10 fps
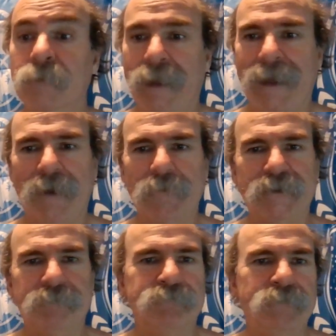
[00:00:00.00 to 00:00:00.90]

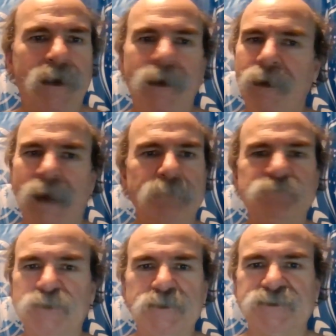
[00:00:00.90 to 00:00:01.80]
Howdy. I'm
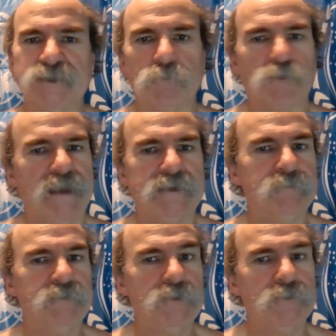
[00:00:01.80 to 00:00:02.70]
just some
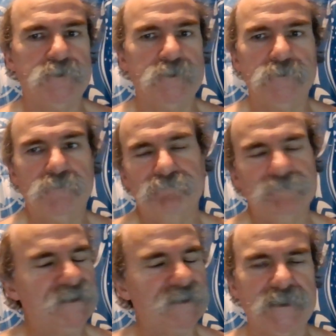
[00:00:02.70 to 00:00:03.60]
random nude dude
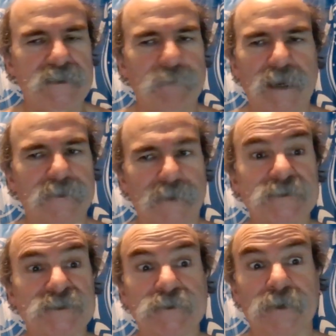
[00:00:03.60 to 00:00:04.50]
sitting in my
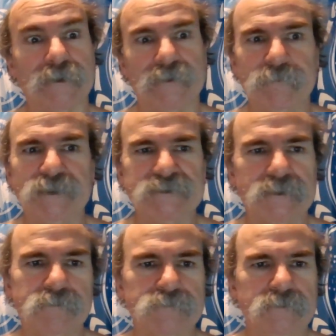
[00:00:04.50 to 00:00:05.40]
closet talking to
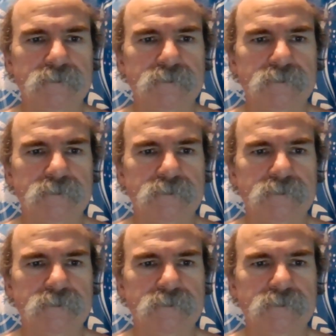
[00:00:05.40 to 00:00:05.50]
myself.